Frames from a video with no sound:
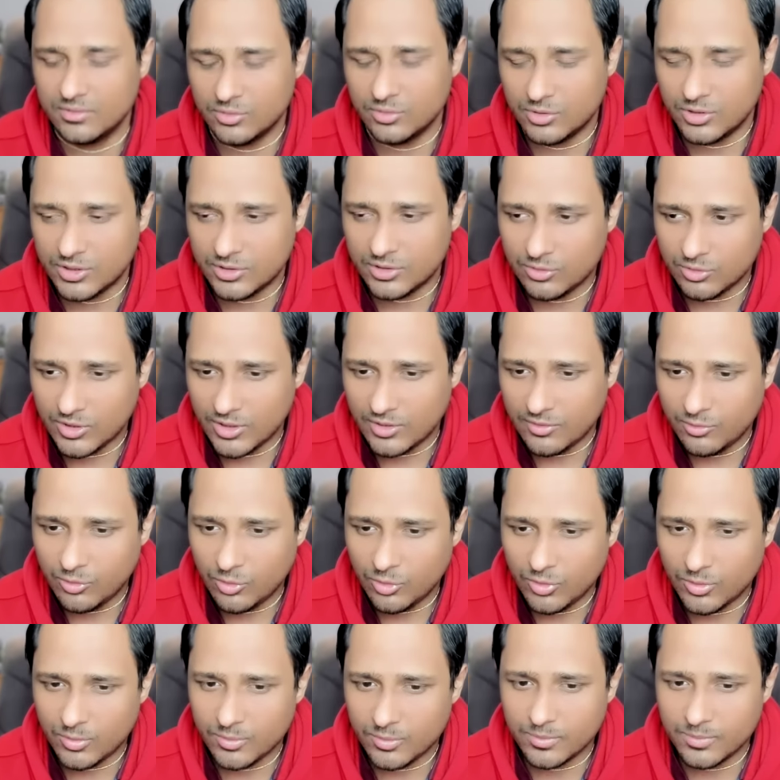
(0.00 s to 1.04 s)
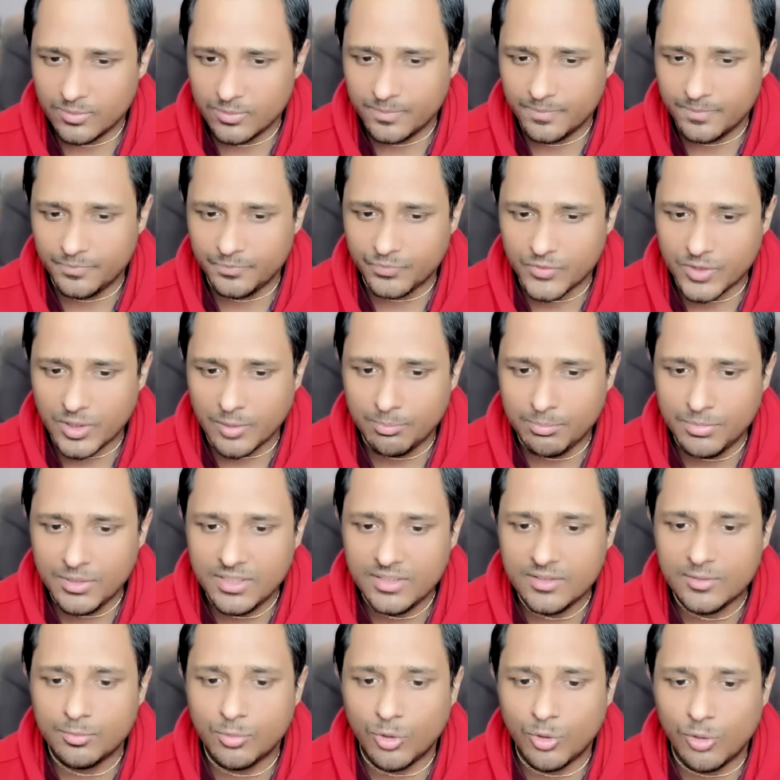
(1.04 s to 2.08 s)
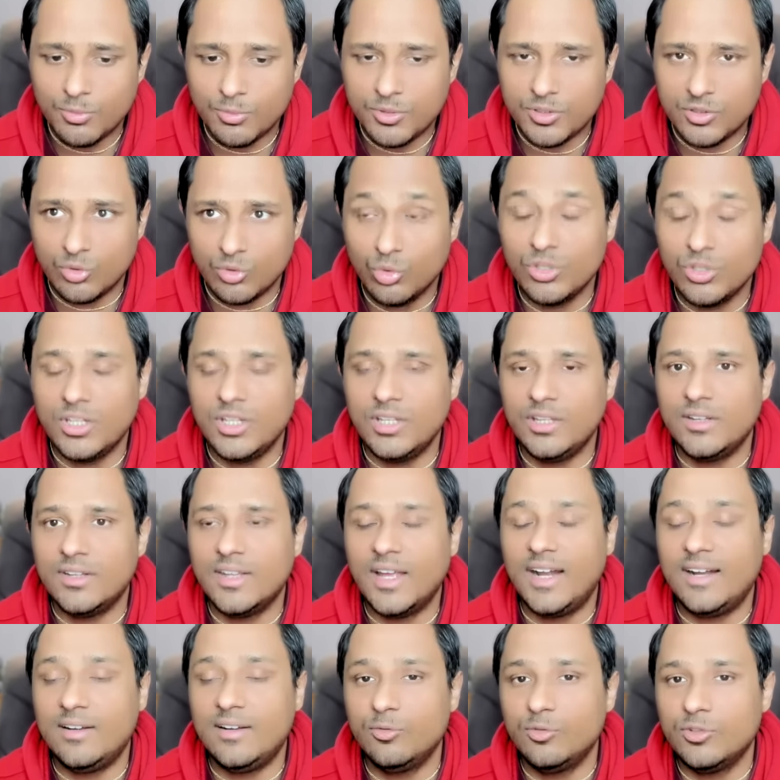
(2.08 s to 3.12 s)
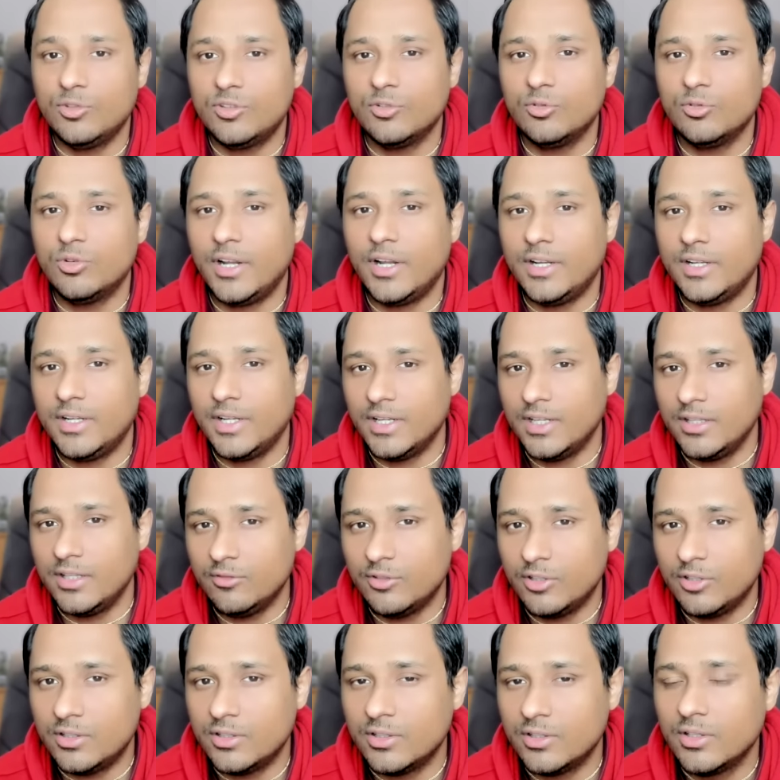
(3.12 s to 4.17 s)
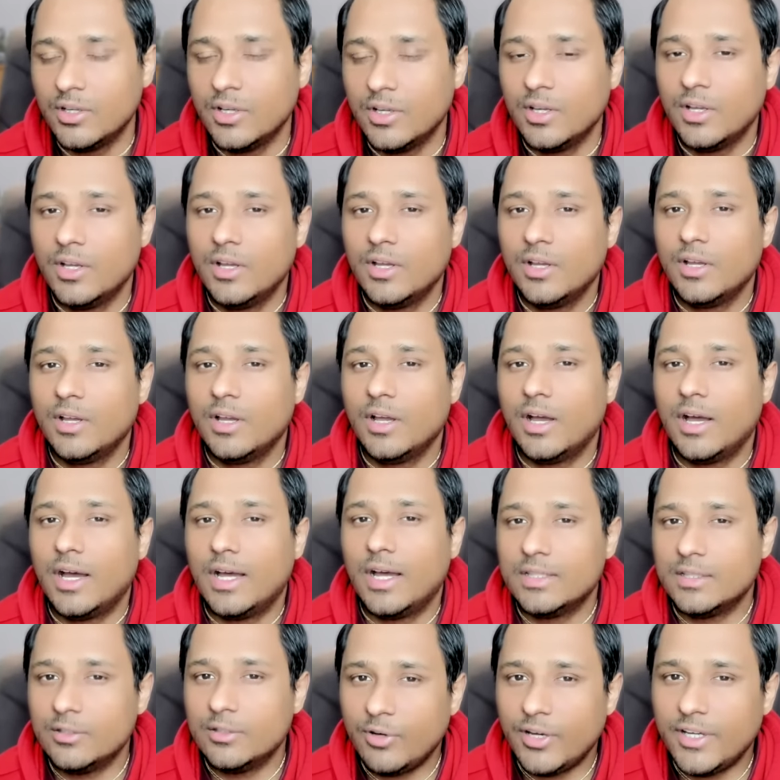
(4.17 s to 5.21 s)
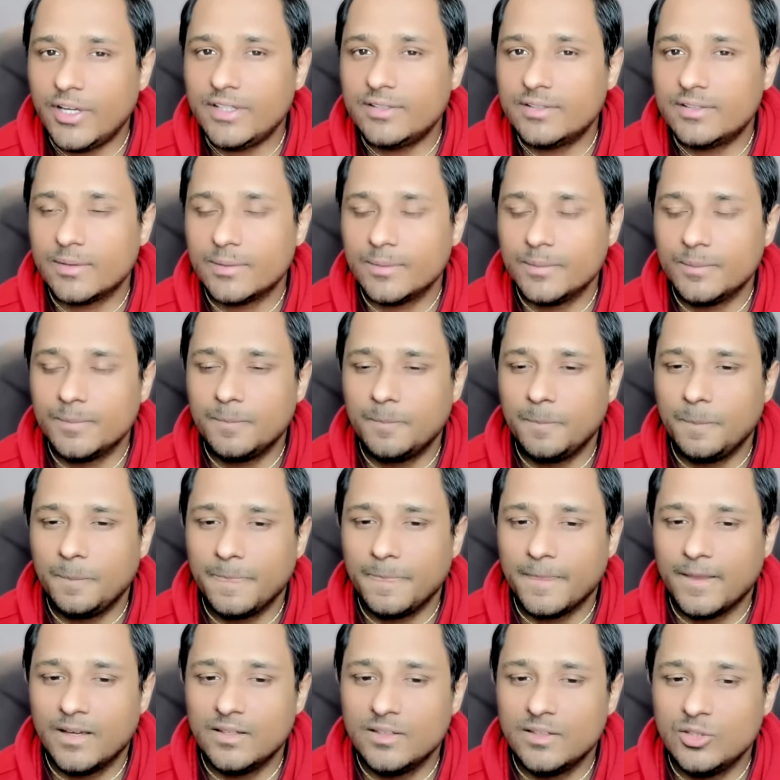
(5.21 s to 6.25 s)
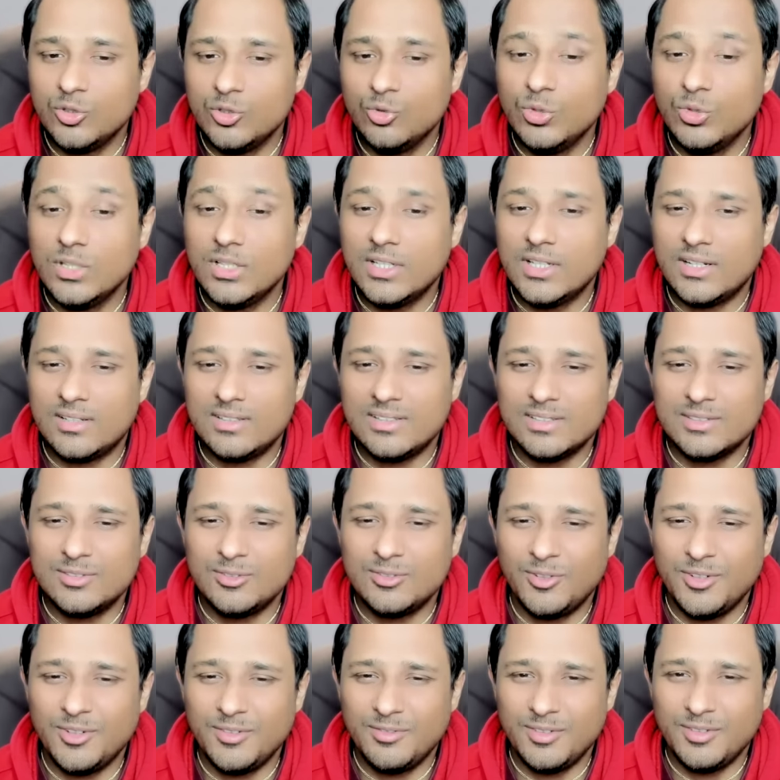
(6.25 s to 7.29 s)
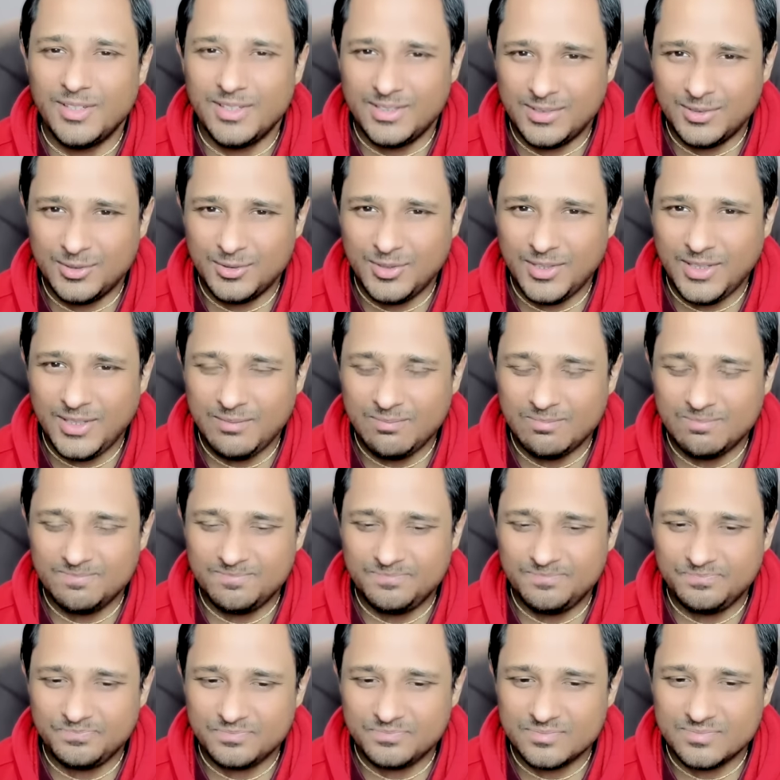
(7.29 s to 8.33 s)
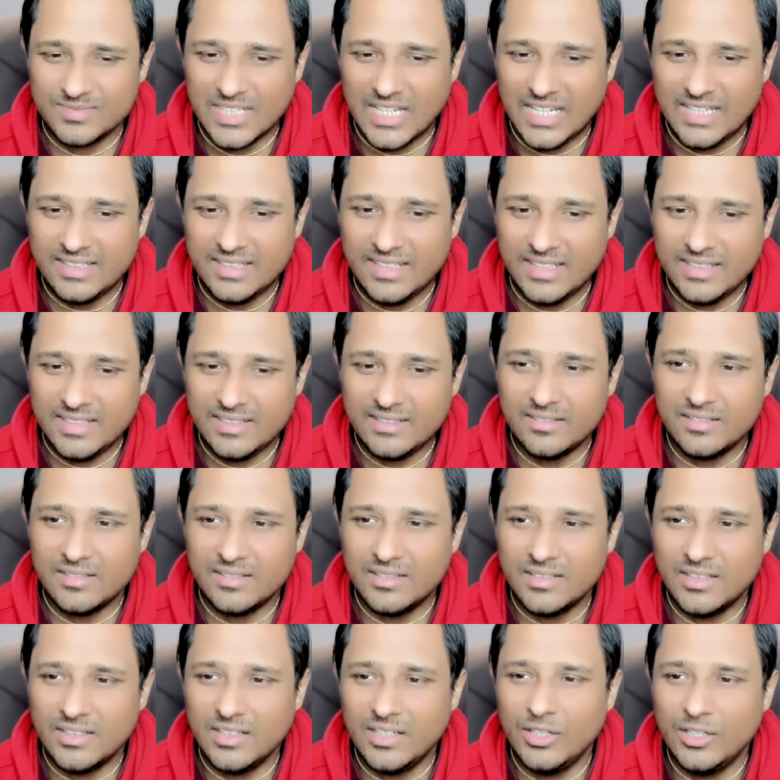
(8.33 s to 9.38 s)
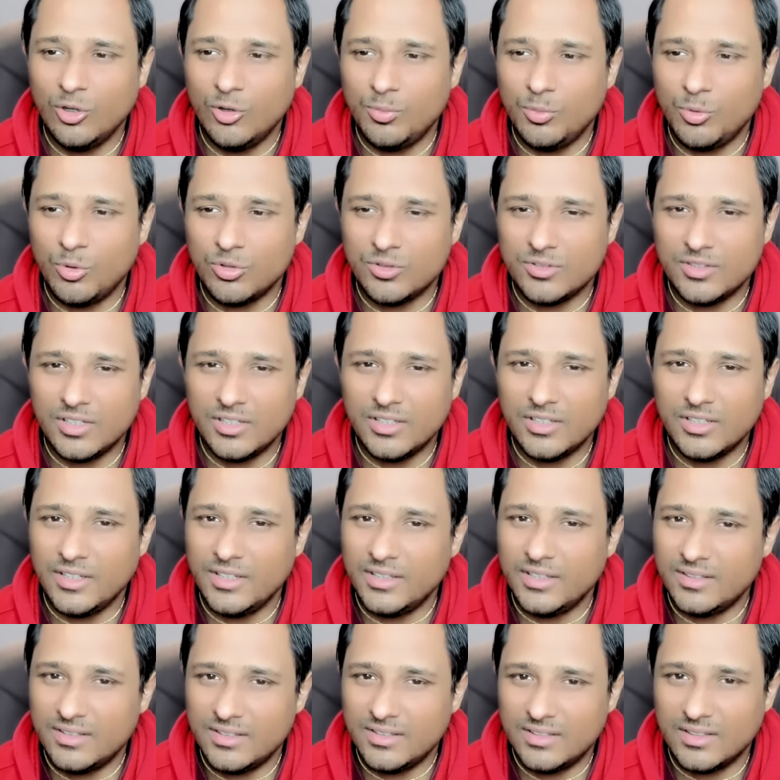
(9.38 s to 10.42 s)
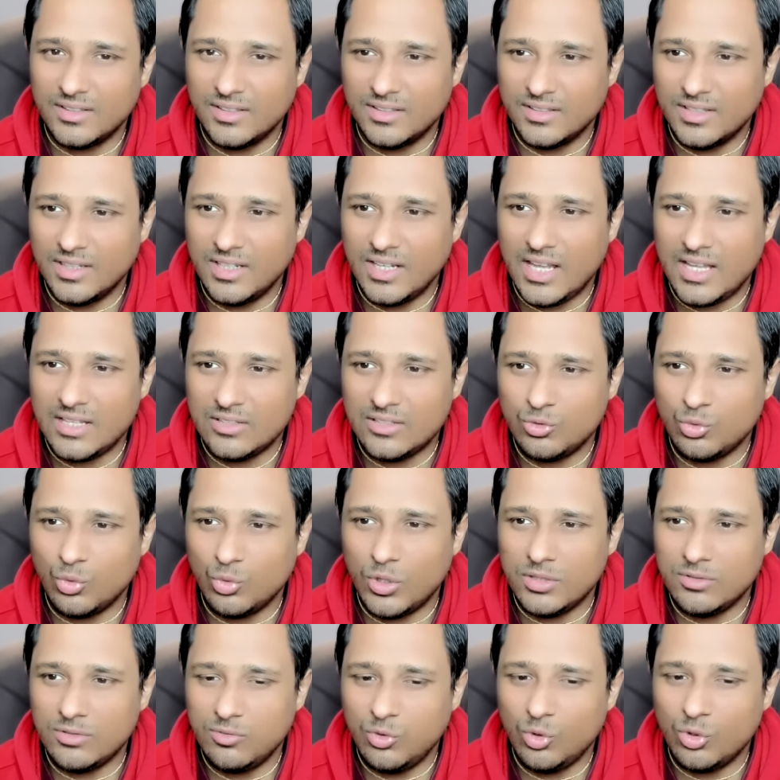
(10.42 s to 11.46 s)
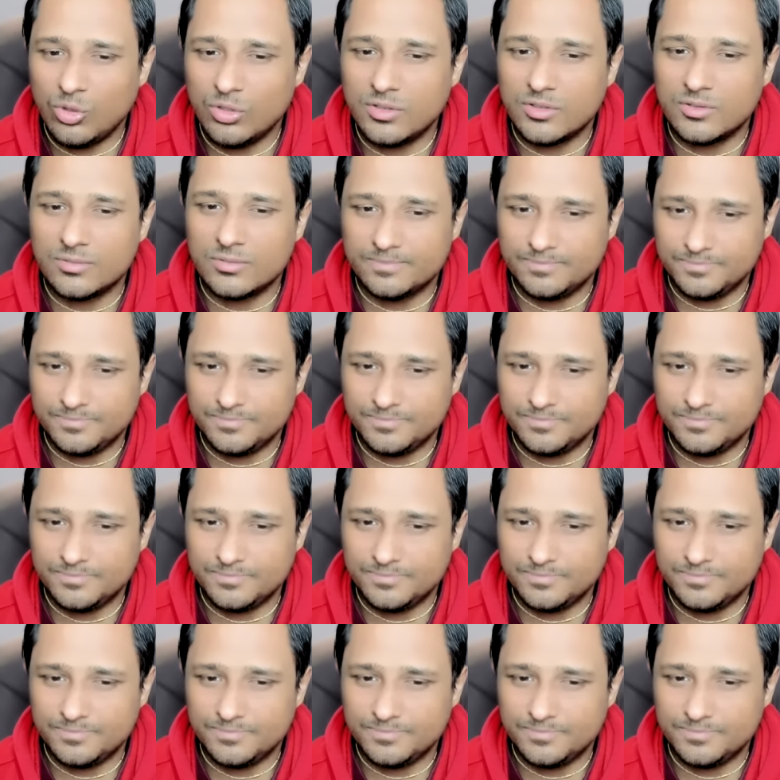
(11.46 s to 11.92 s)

okay. So, therefore, please promise only that which you can deliver, otherwise, uh, you will cut a sorry face, okay. And then the Leo portion is uh, the last one fourth,